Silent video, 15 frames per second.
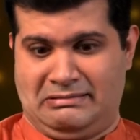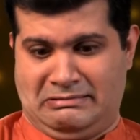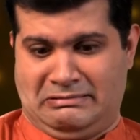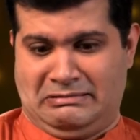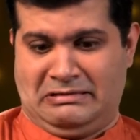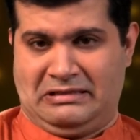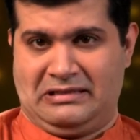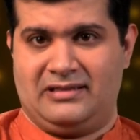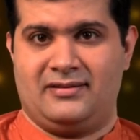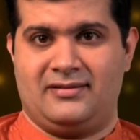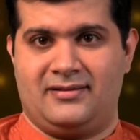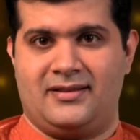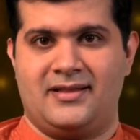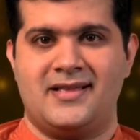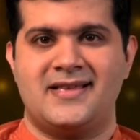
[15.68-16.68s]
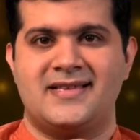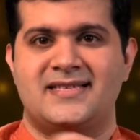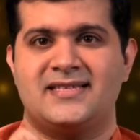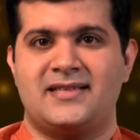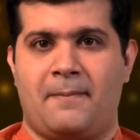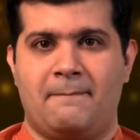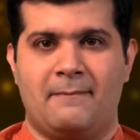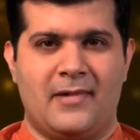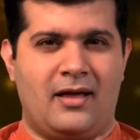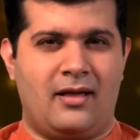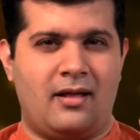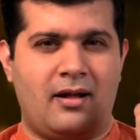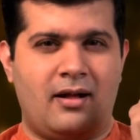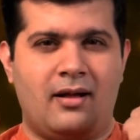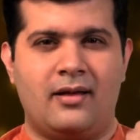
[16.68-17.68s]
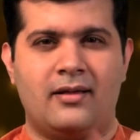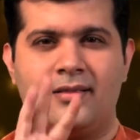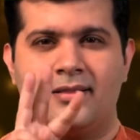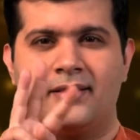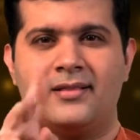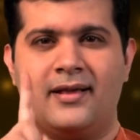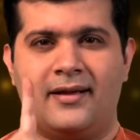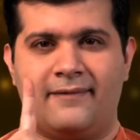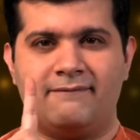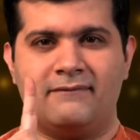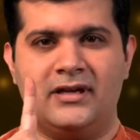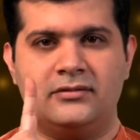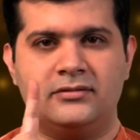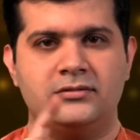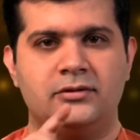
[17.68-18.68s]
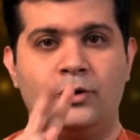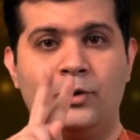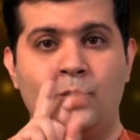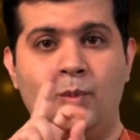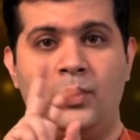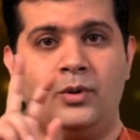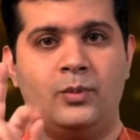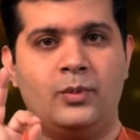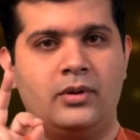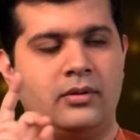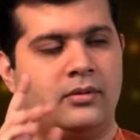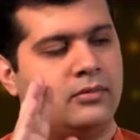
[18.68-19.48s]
Now on 31st December, we say goodbye to 2020.